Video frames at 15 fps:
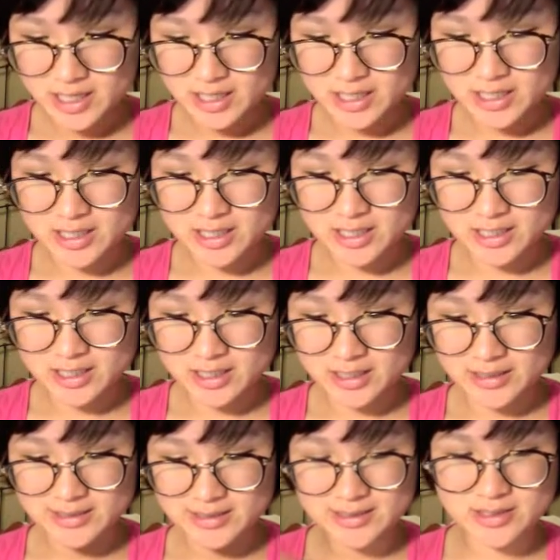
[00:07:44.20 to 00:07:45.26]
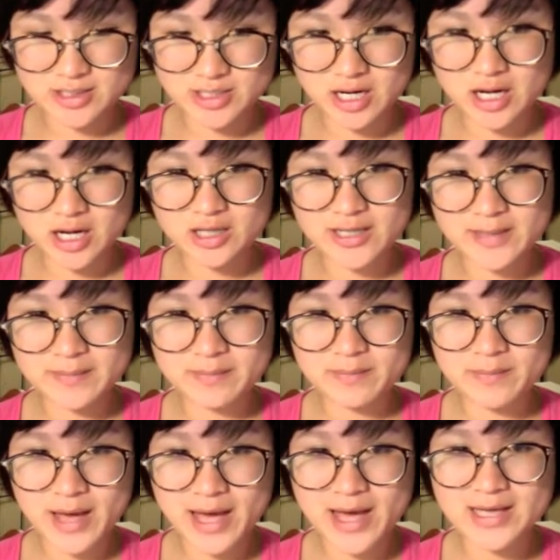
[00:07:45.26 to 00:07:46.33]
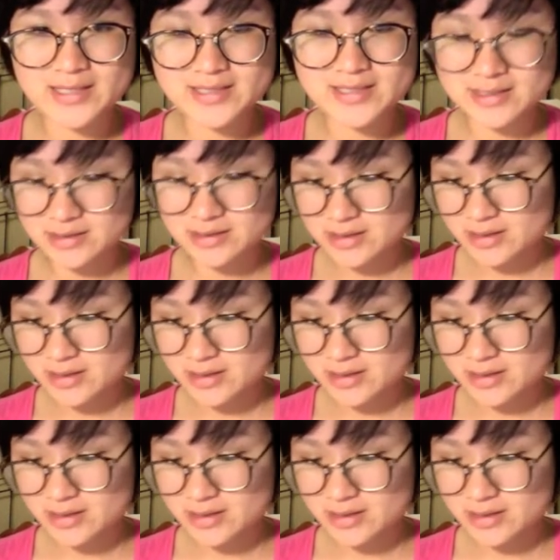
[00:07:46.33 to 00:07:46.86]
It's done in past.